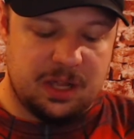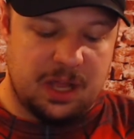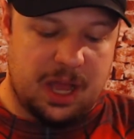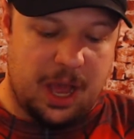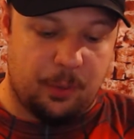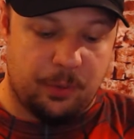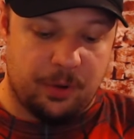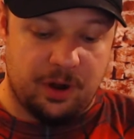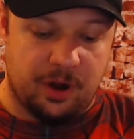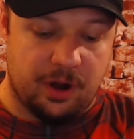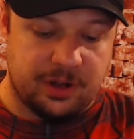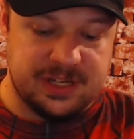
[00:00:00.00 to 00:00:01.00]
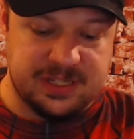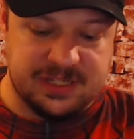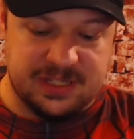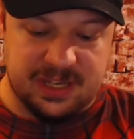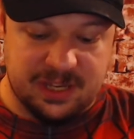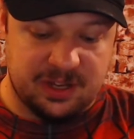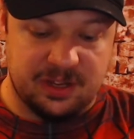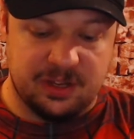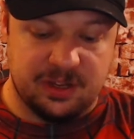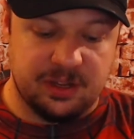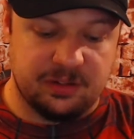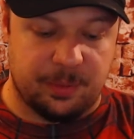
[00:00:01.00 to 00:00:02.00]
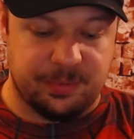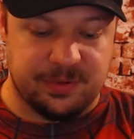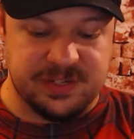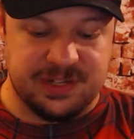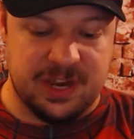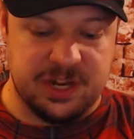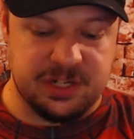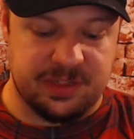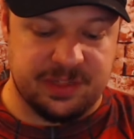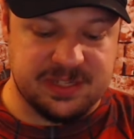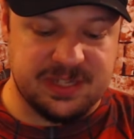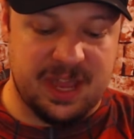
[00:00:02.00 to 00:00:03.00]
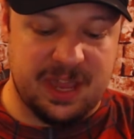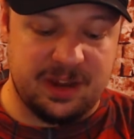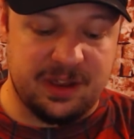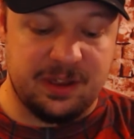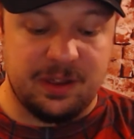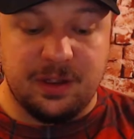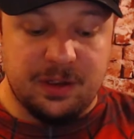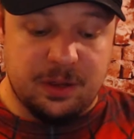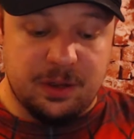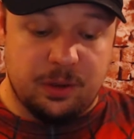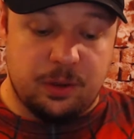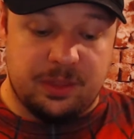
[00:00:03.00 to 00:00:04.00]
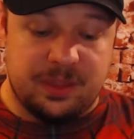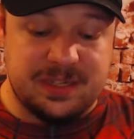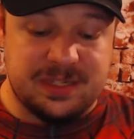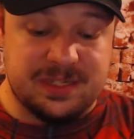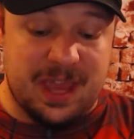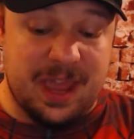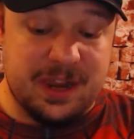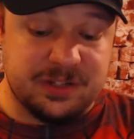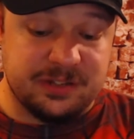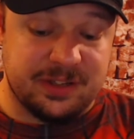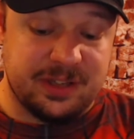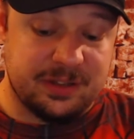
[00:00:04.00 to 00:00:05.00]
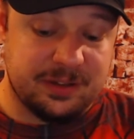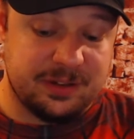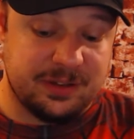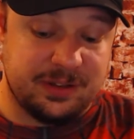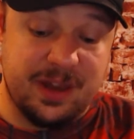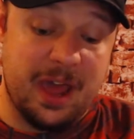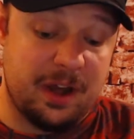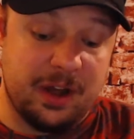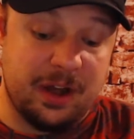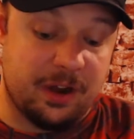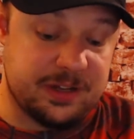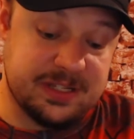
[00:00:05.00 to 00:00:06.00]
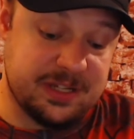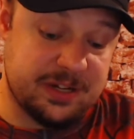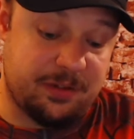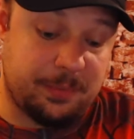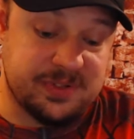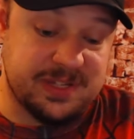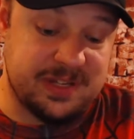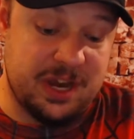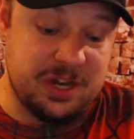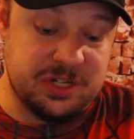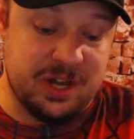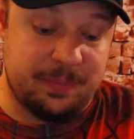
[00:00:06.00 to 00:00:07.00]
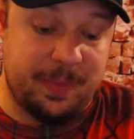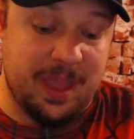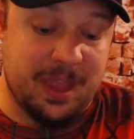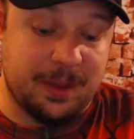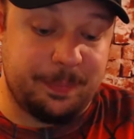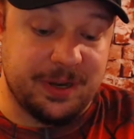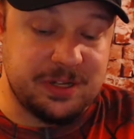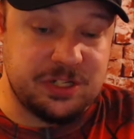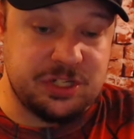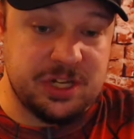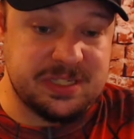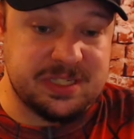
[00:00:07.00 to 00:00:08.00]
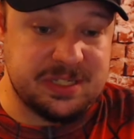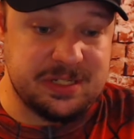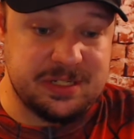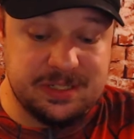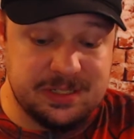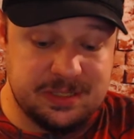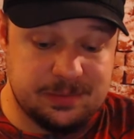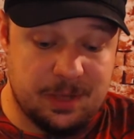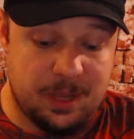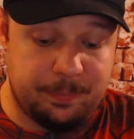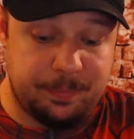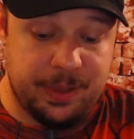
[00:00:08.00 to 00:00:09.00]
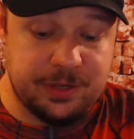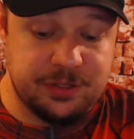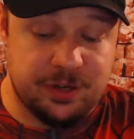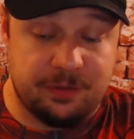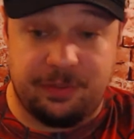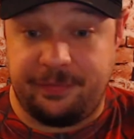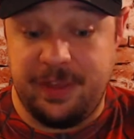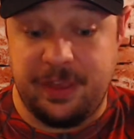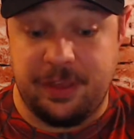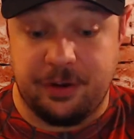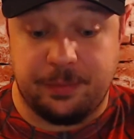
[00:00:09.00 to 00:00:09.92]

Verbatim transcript: our artistic representation on the side. This is actually not an artistic representation on the back, but just a picture of the figure.